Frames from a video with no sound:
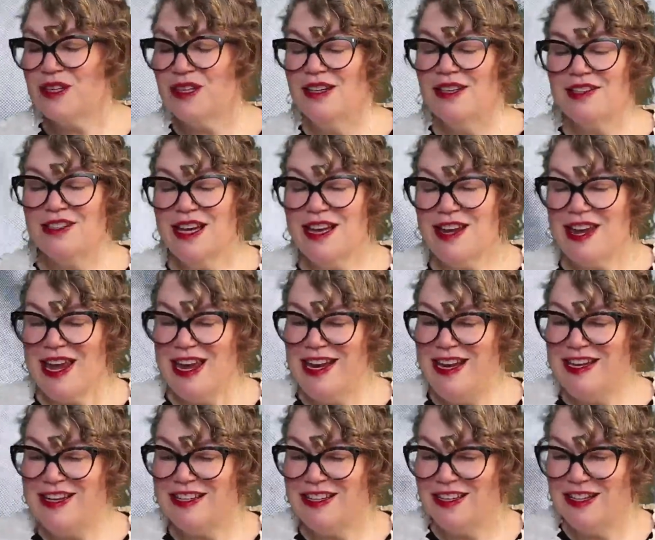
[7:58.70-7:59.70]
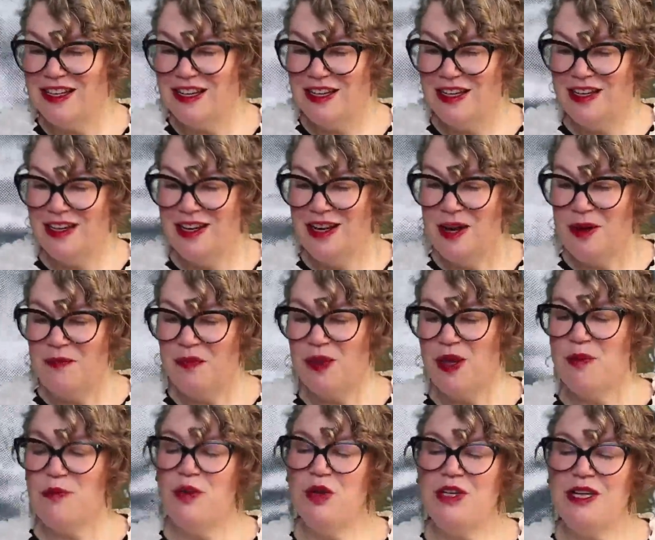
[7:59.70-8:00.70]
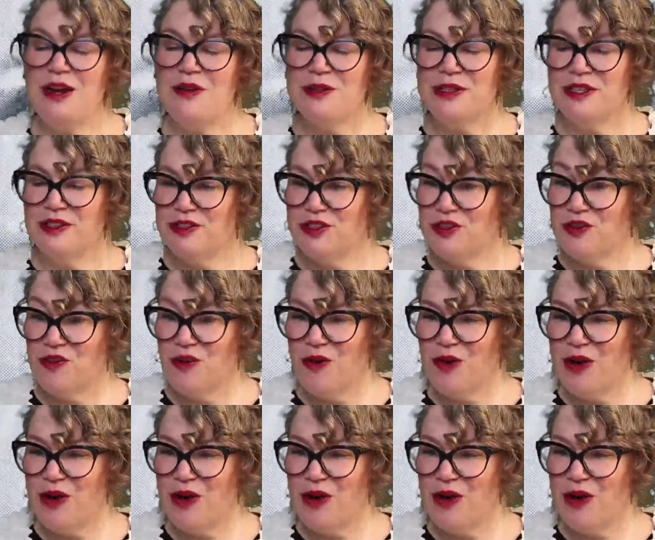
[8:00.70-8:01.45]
Take heed." It put out its strong